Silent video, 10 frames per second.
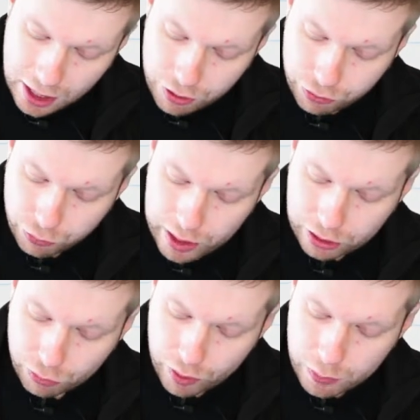3,
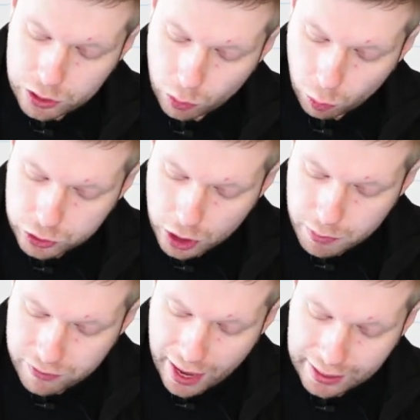3 would also
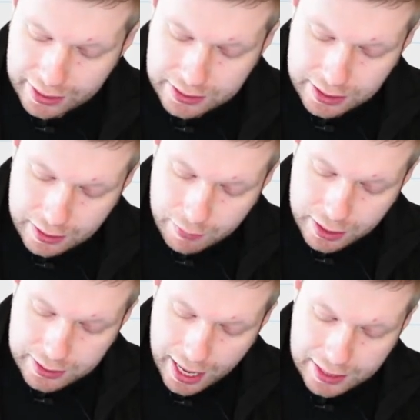be valid
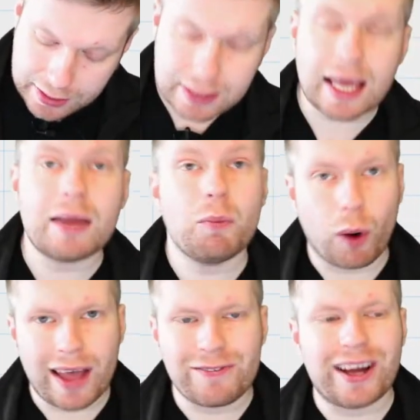because that has the same
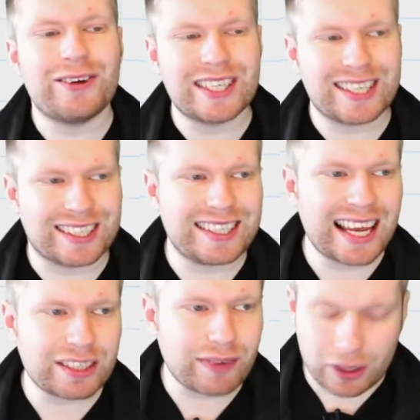y value as it does the
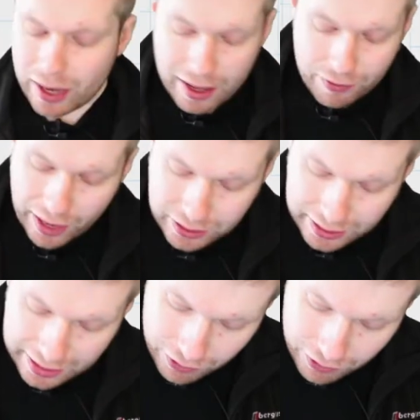x value. In fact, I could even